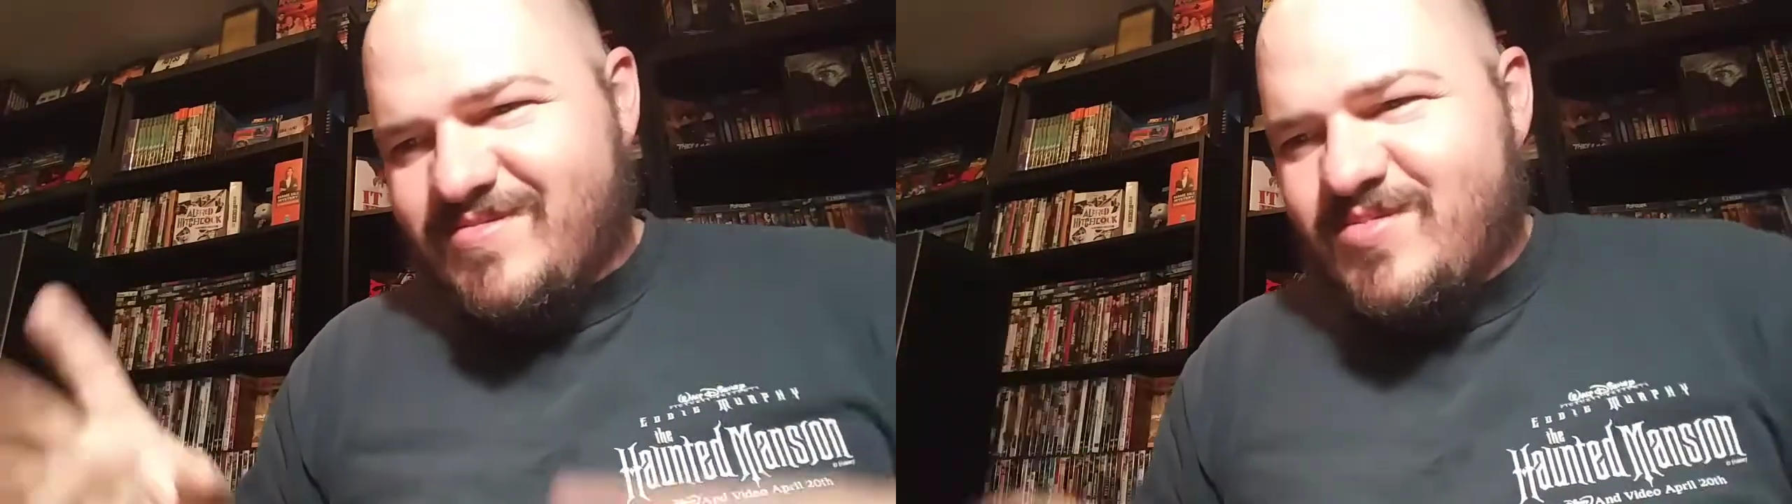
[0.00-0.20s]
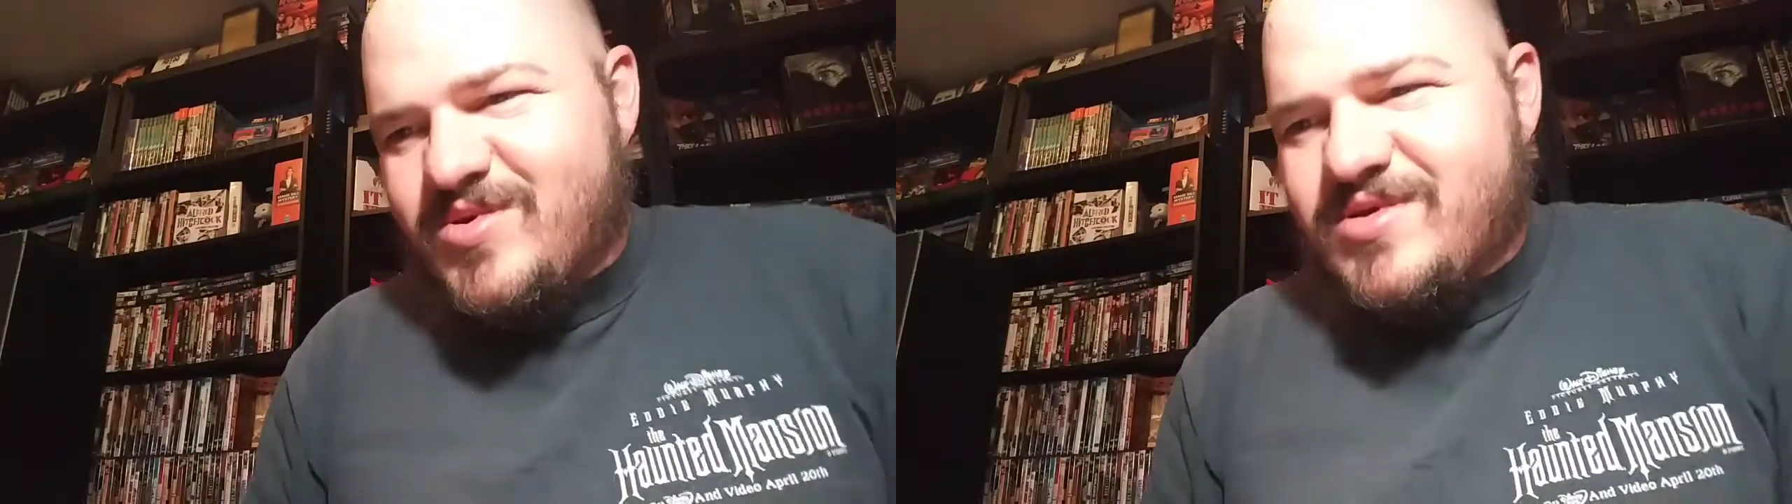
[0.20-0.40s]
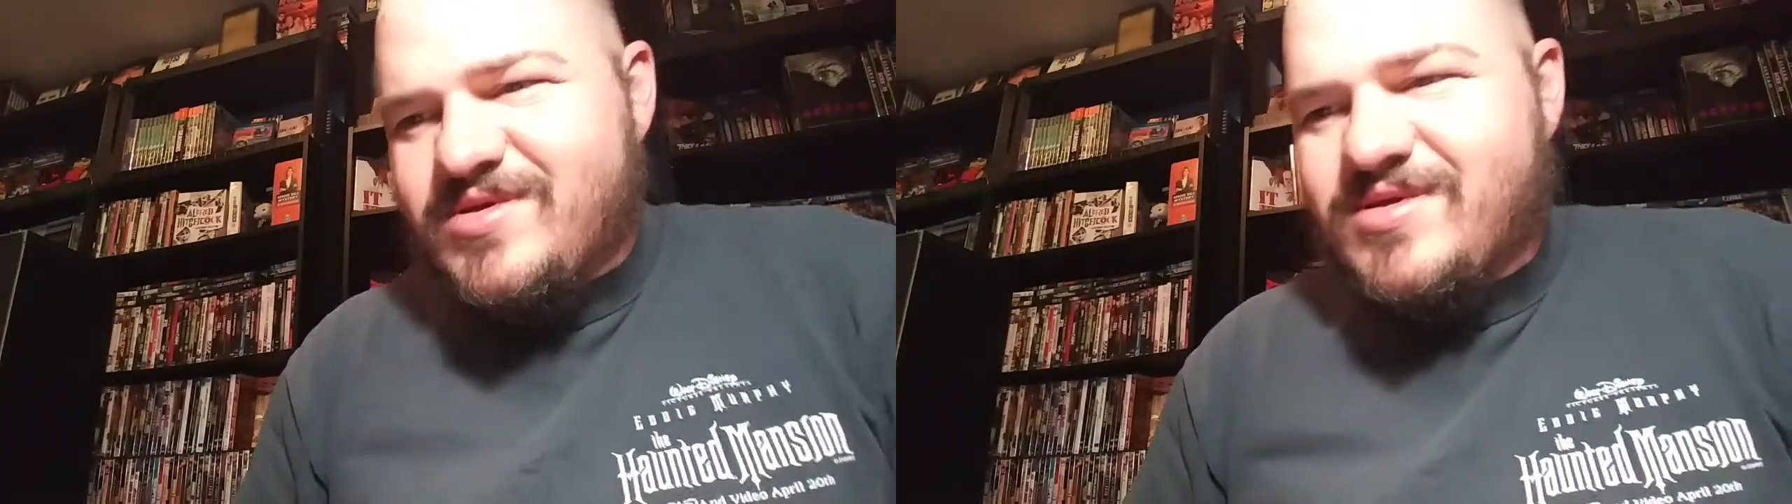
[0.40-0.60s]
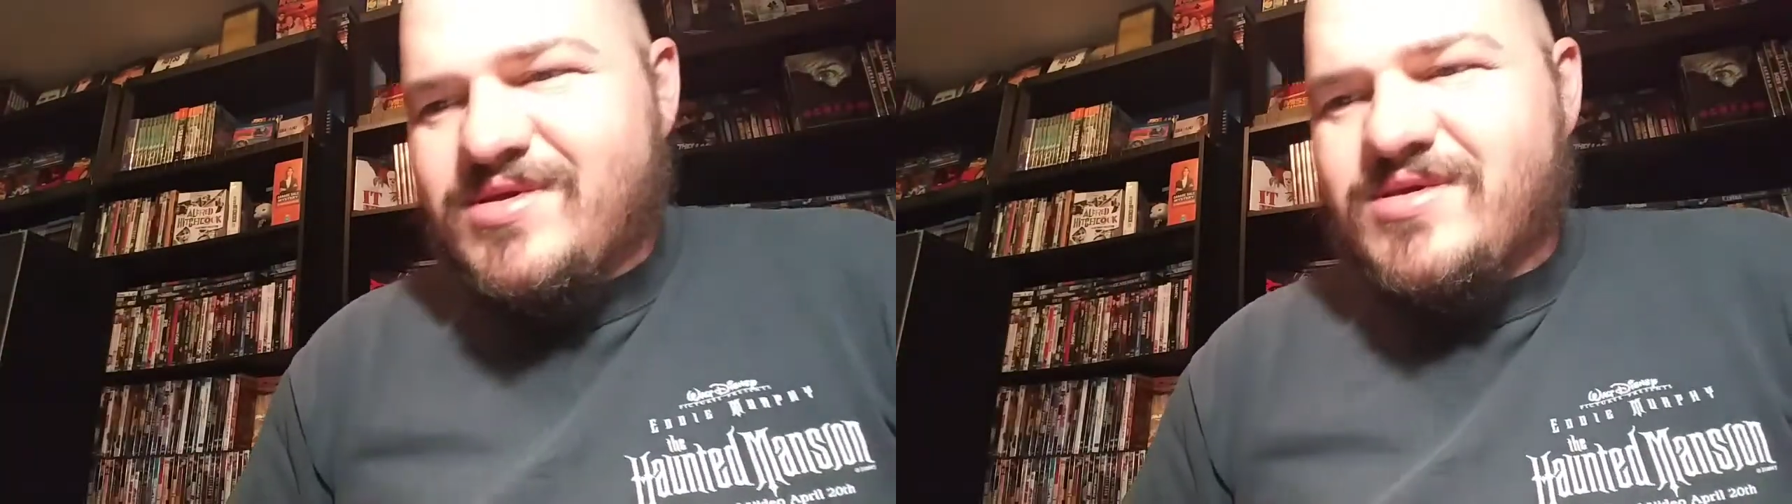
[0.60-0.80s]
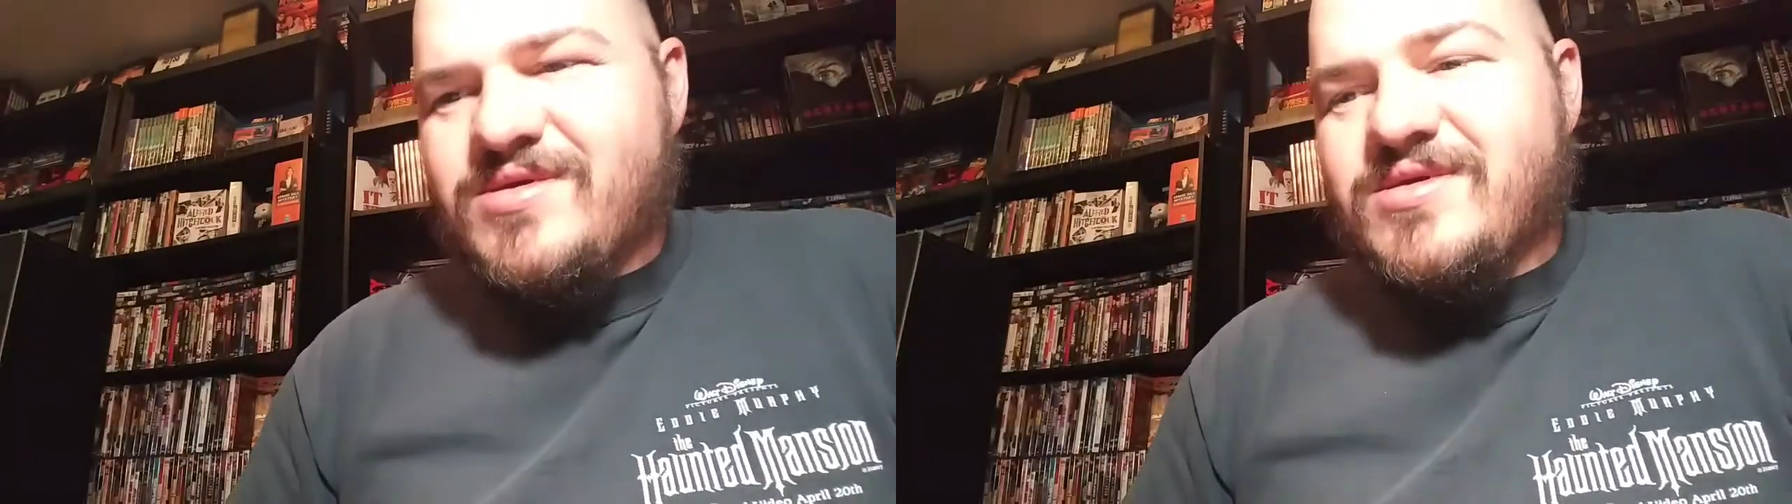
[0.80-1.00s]

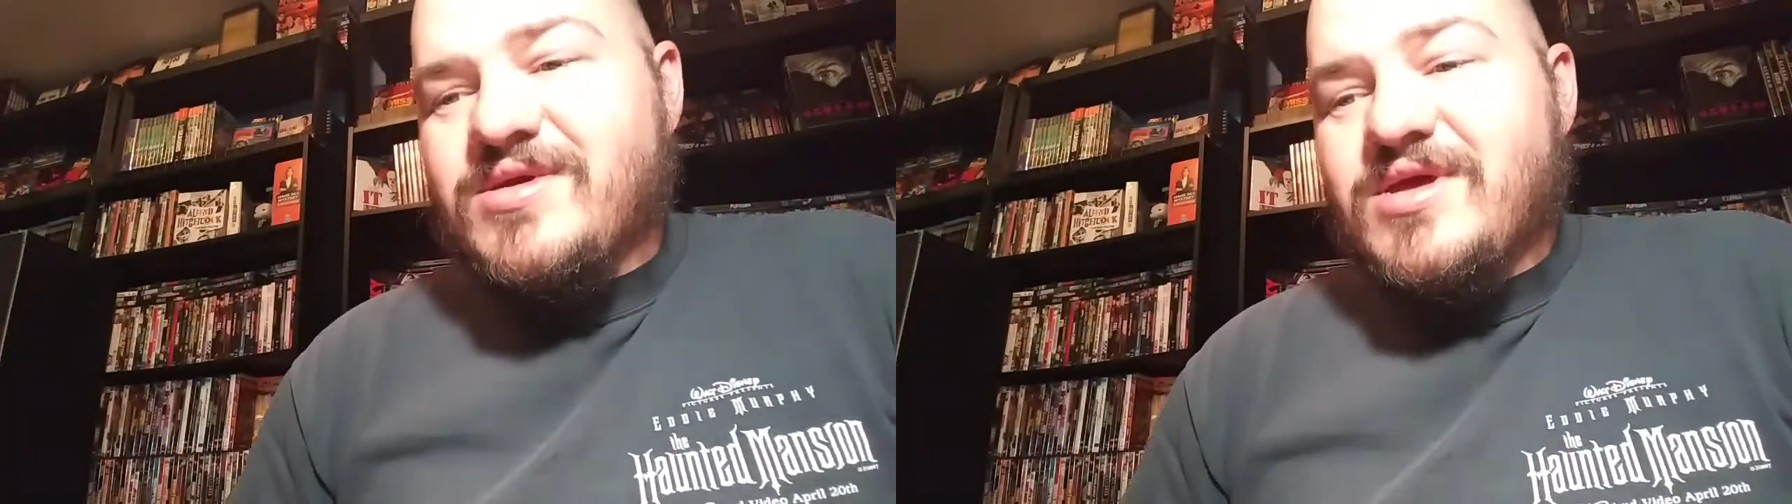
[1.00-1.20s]
But